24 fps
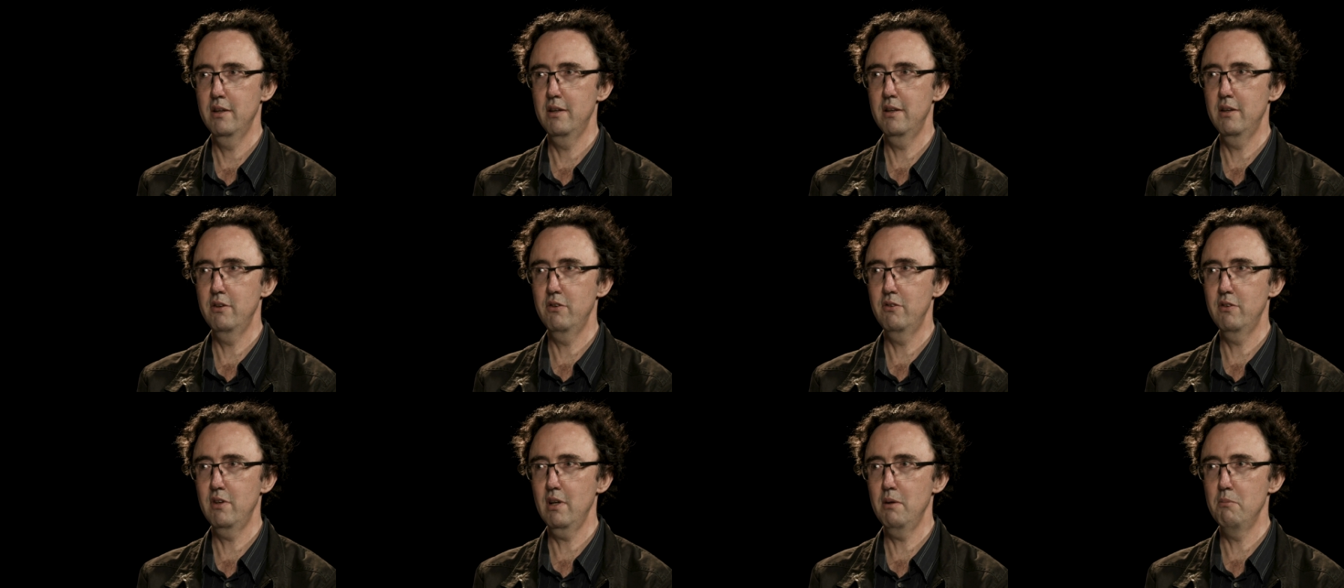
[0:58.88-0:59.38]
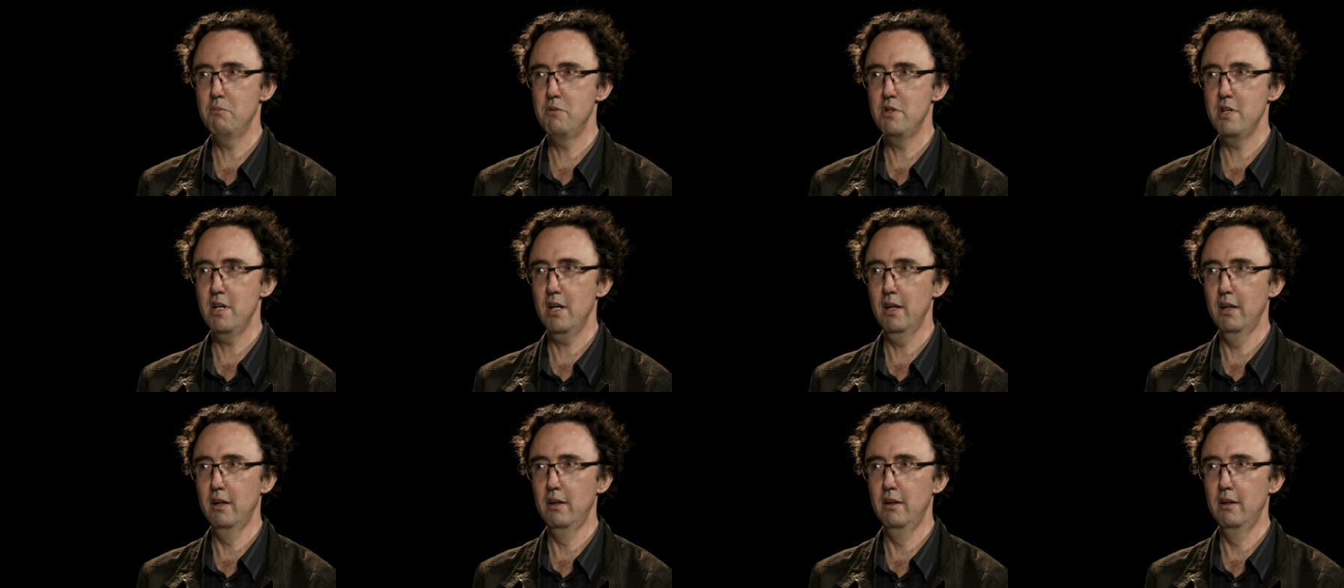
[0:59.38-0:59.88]
the
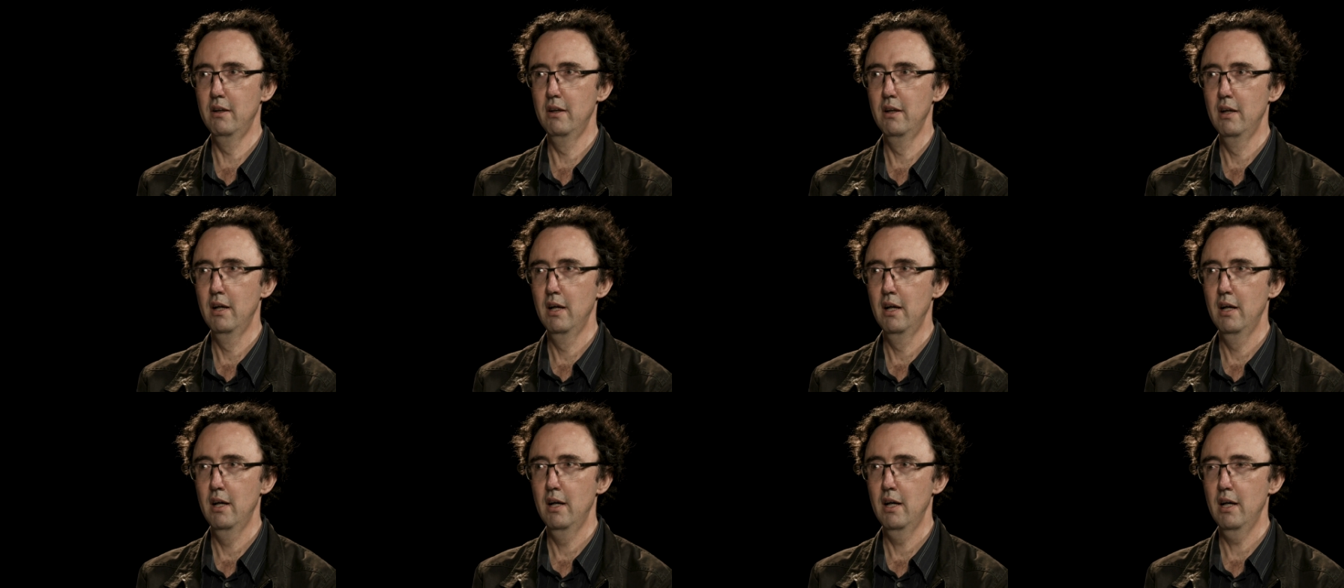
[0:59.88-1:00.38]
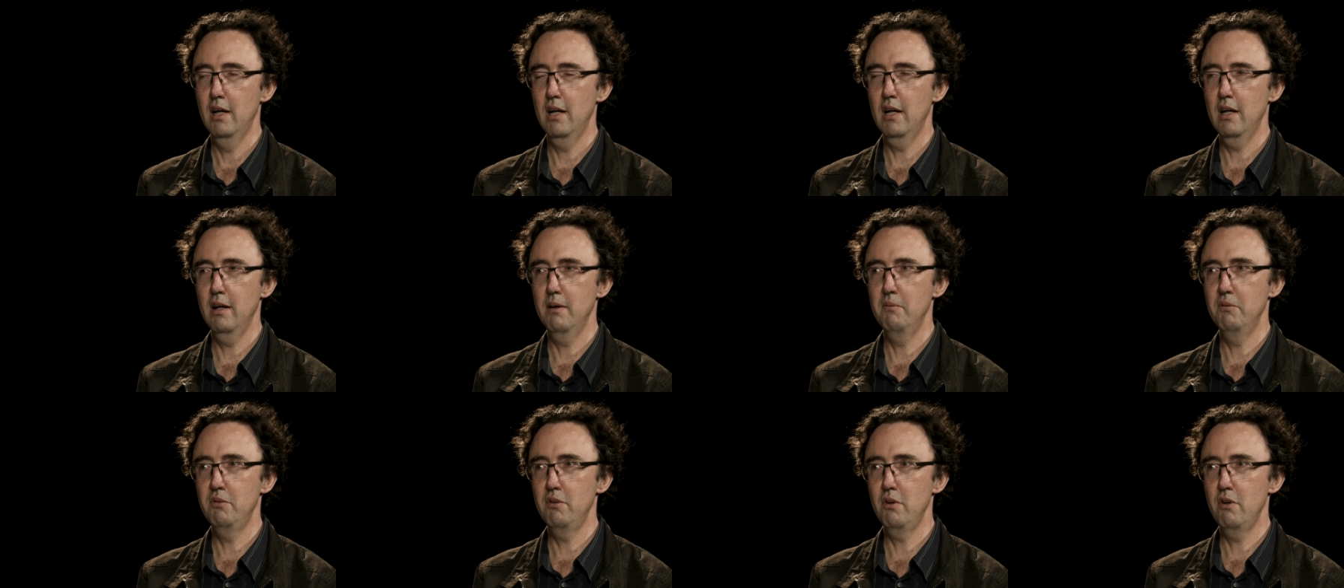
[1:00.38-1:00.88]
subject.
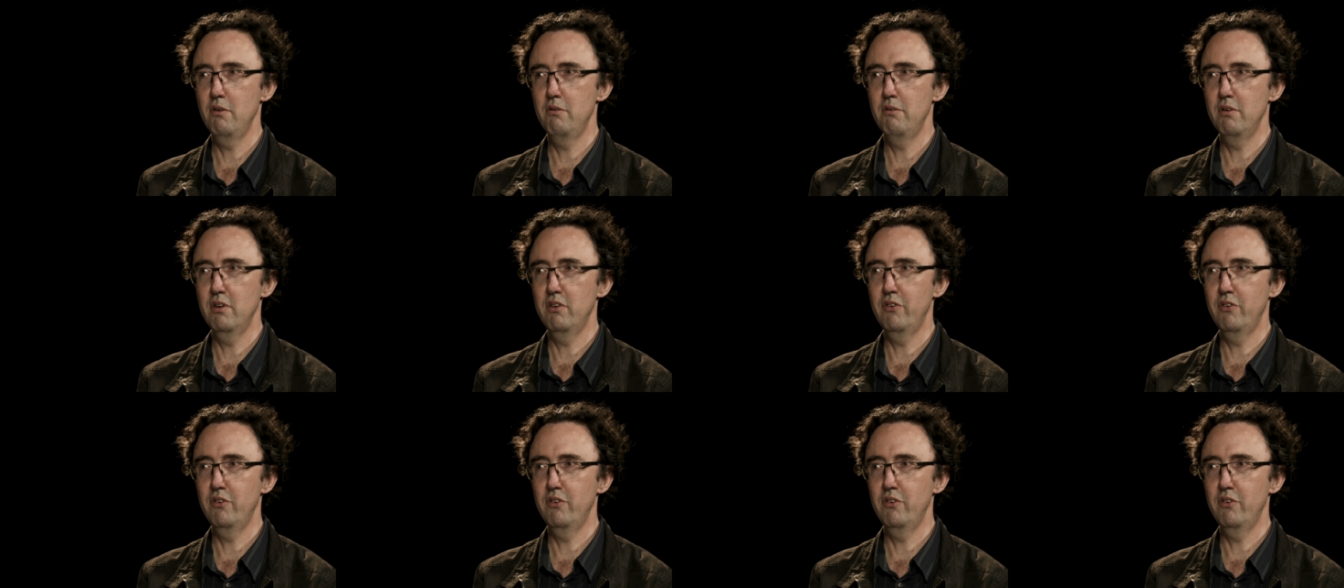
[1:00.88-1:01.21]
Um, so, for